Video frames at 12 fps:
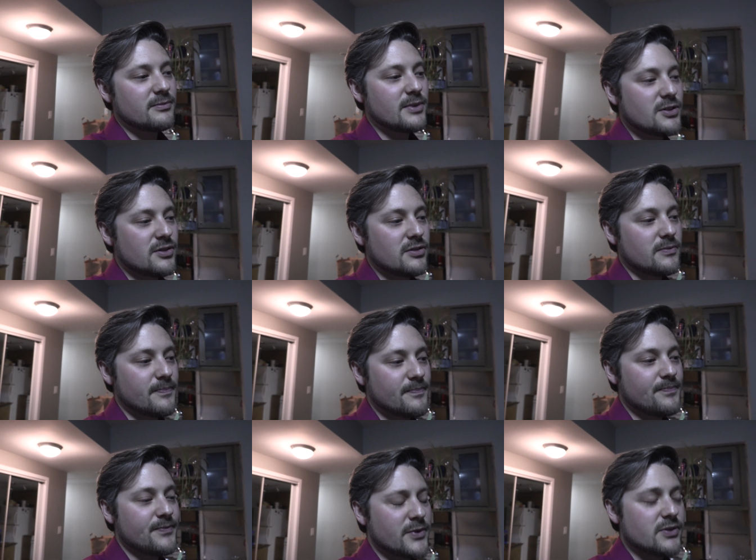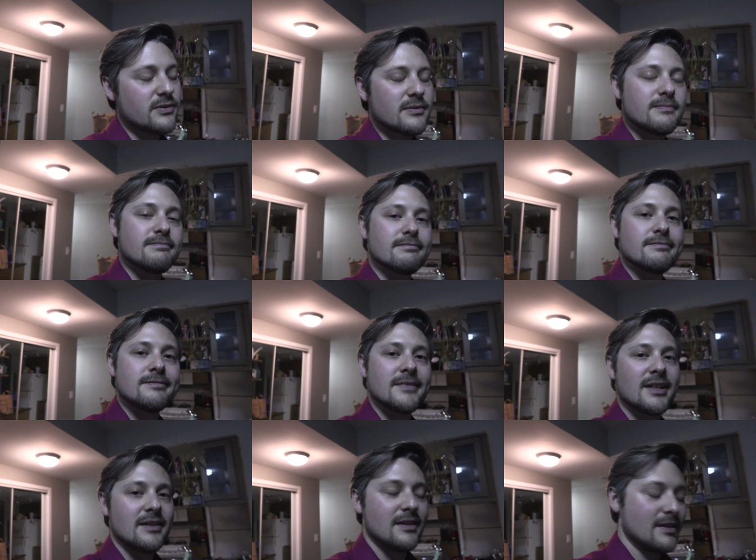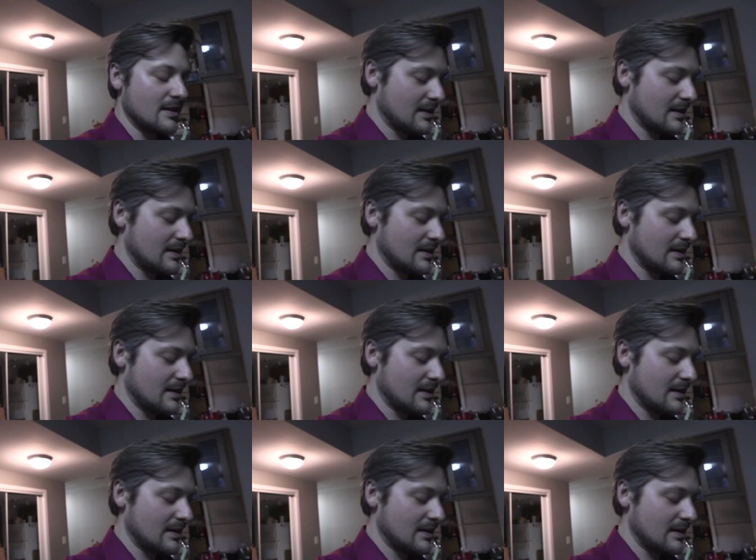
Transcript: of my shoe. Huh. So that's not how